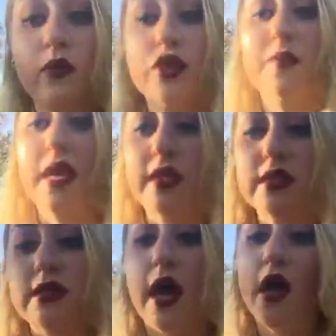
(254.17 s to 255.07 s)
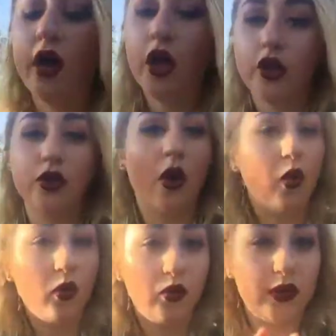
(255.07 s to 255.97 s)
which means that
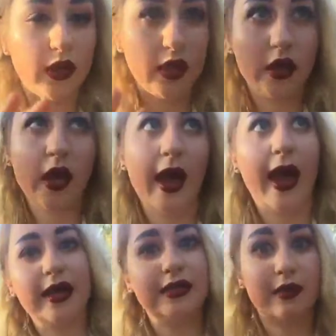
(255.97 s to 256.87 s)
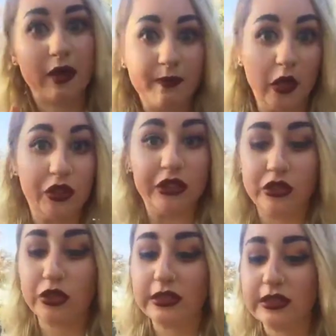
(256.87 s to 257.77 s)
not all the academic
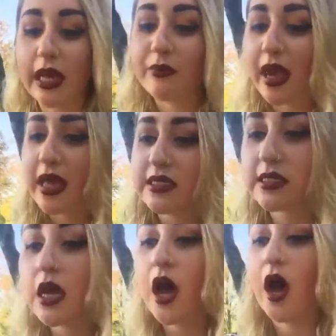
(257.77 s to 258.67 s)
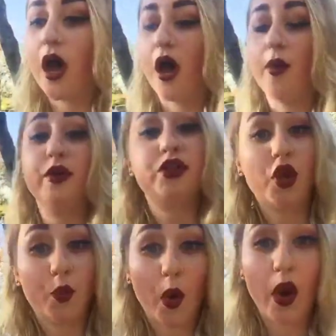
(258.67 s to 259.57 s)
buildings are in the same place, uh, but
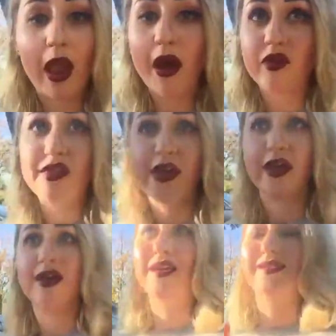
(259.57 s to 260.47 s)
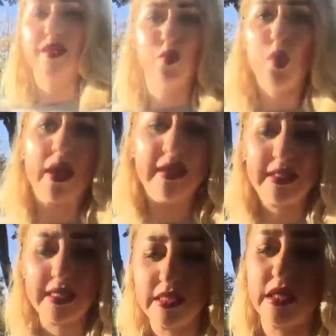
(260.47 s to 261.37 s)
don't worry, everything is in walking
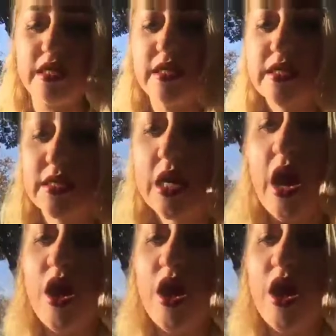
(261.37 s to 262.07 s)
distance,